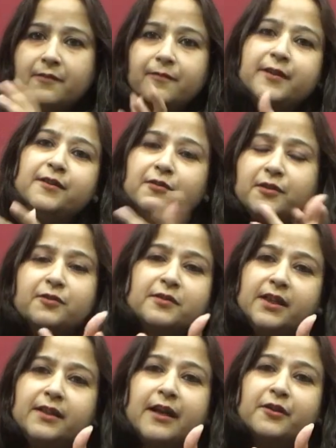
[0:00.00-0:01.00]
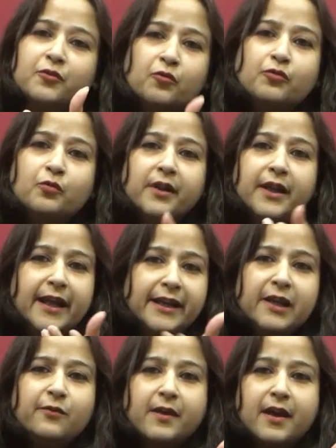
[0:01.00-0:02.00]
And if you see that root word
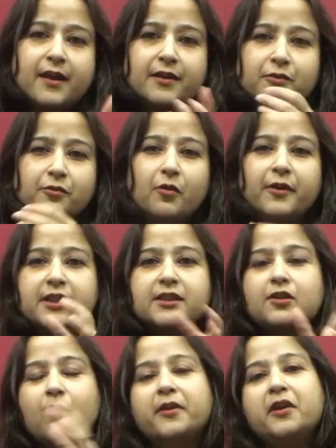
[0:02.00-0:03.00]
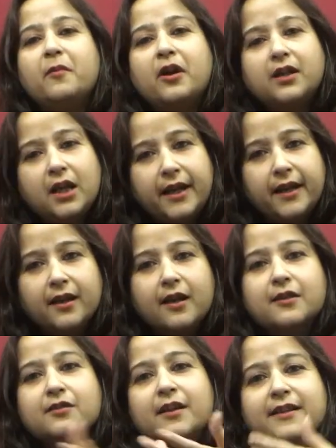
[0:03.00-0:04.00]
anywhere, you know it is talking about killing.
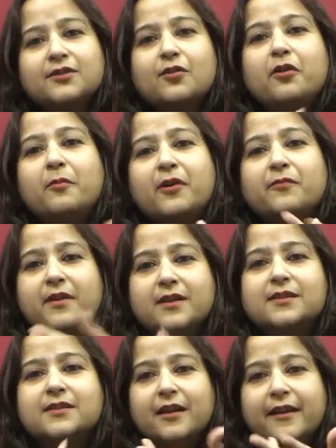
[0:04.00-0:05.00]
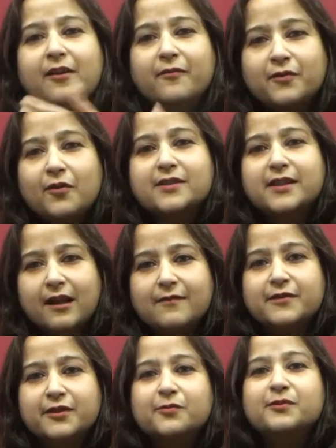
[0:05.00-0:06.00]
So let's talk about first killing of
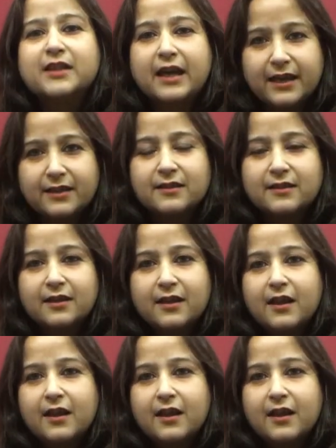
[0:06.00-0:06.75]
yourself, suicide.